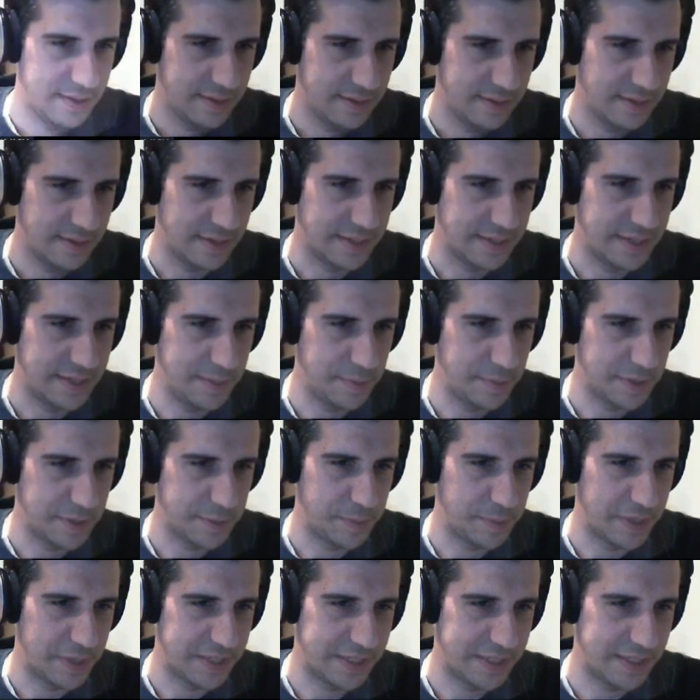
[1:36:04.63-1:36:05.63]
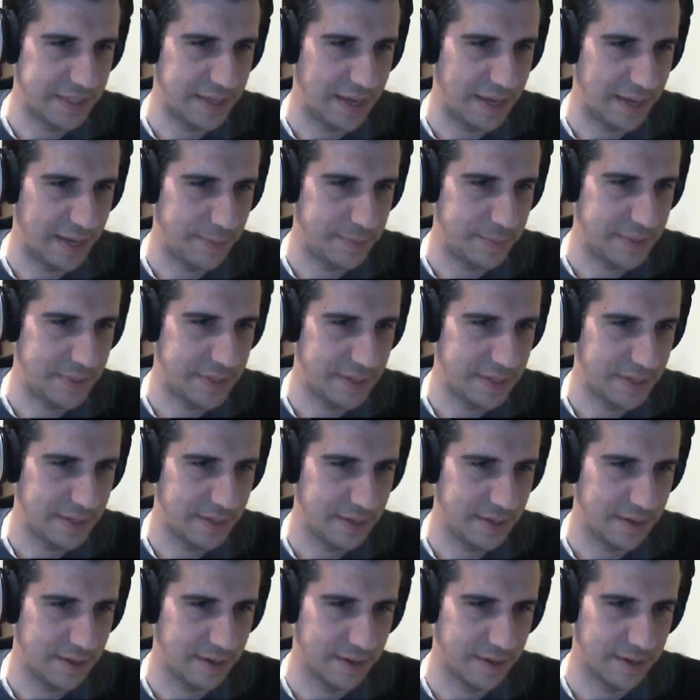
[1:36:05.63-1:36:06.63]
the C++ types
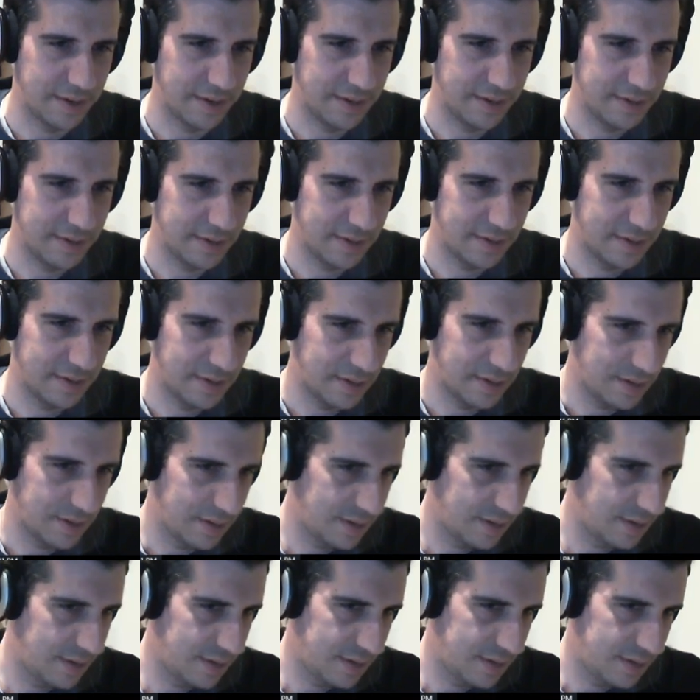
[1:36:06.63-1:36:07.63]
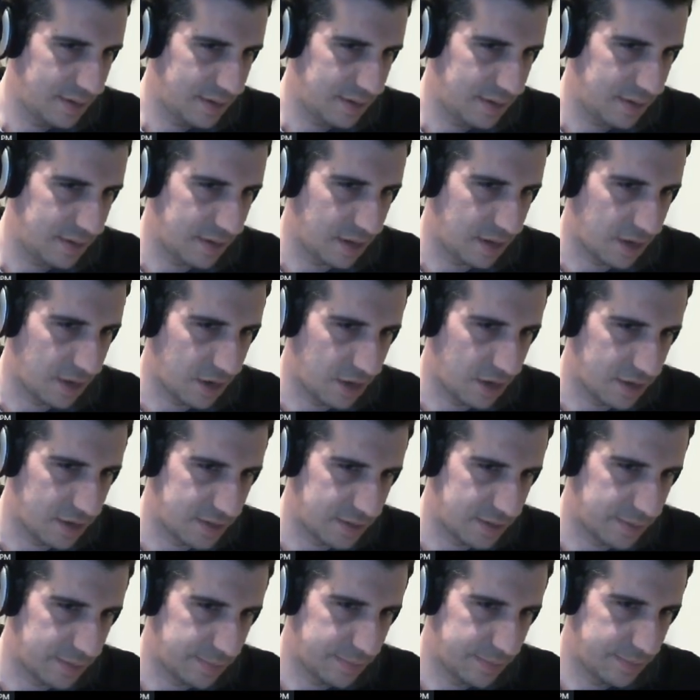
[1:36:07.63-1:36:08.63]
are not
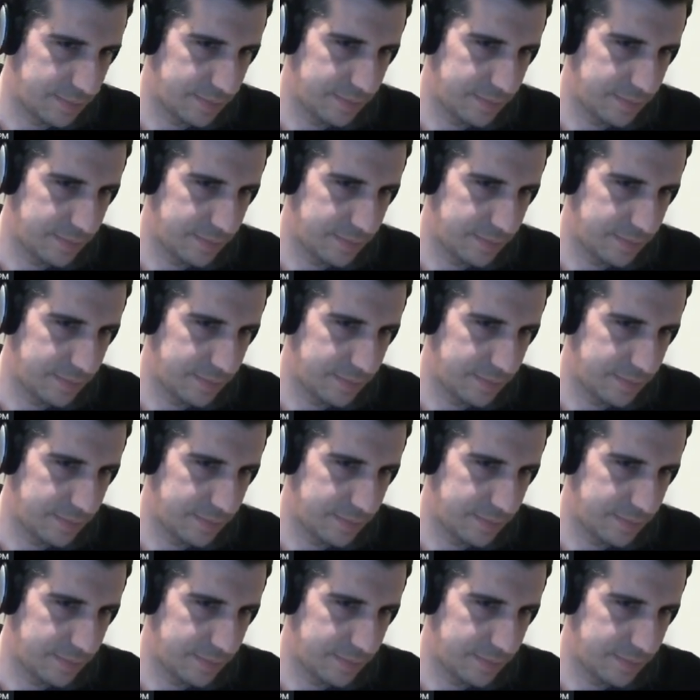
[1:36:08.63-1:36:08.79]
awesome.